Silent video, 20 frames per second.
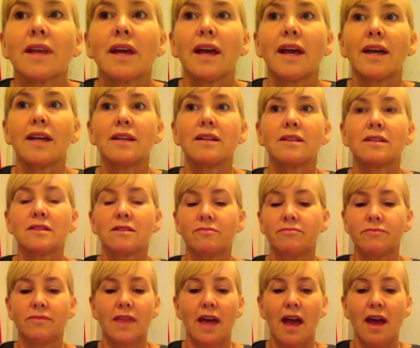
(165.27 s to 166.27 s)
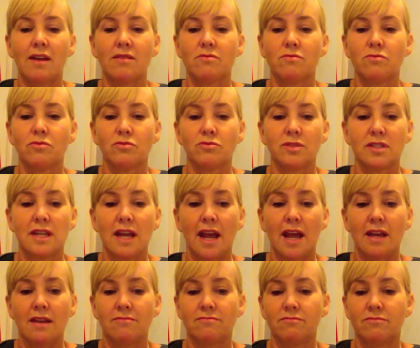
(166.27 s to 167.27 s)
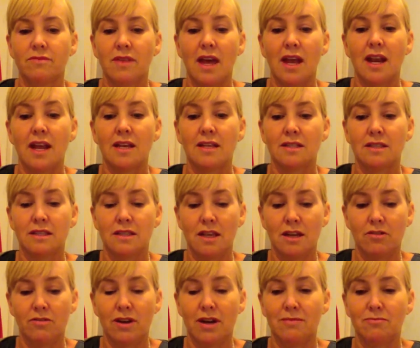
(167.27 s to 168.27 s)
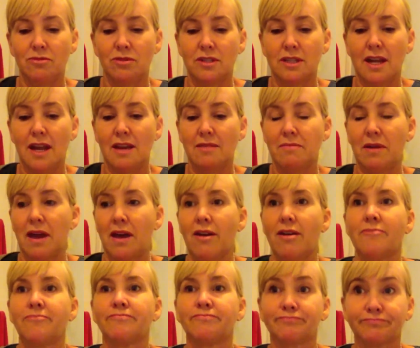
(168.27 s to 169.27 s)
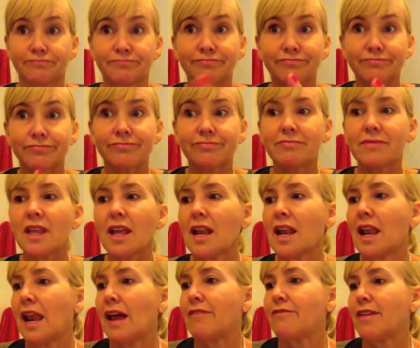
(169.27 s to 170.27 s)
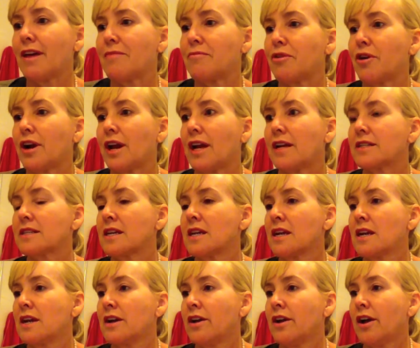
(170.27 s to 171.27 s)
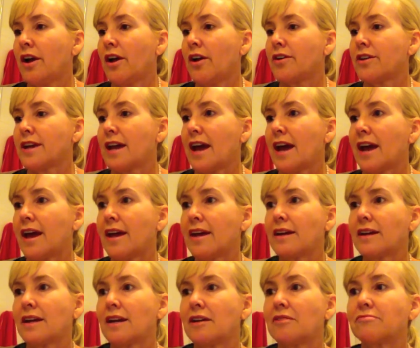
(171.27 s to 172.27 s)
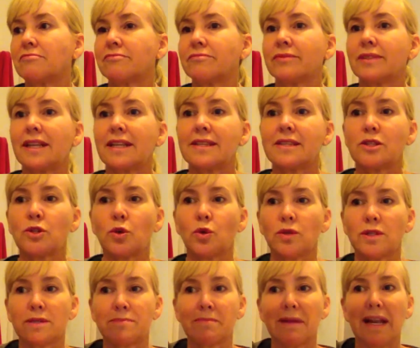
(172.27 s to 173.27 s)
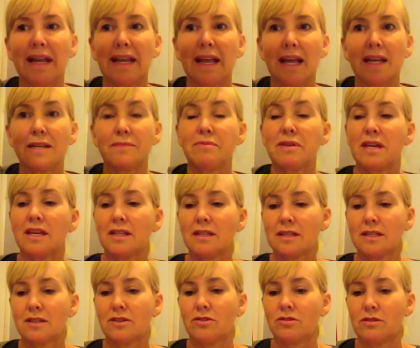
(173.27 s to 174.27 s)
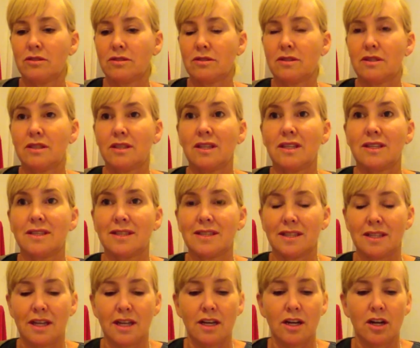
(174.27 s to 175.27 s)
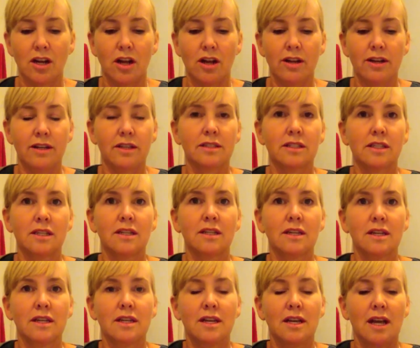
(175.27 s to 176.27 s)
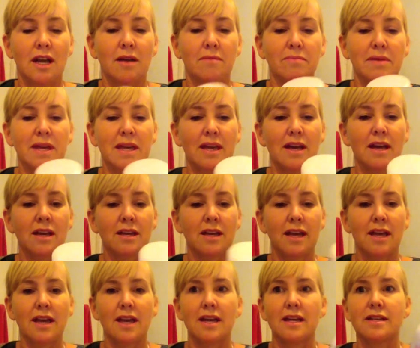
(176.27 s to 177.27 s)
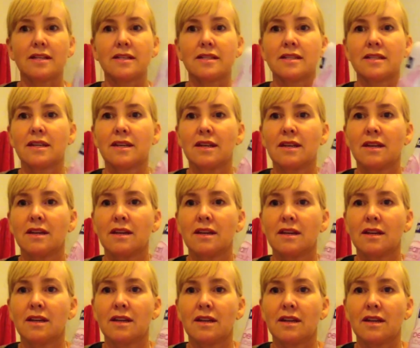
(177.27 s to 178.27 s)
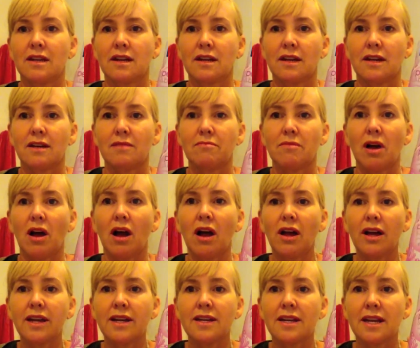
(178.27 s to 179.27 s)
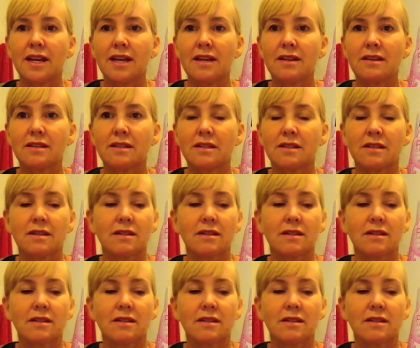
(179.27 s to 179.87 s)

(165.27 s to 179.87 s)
and that will stay. That has incredible staying power. Love that product. Okay, let's talk smelly underpits, because it's getting hot up here, and I need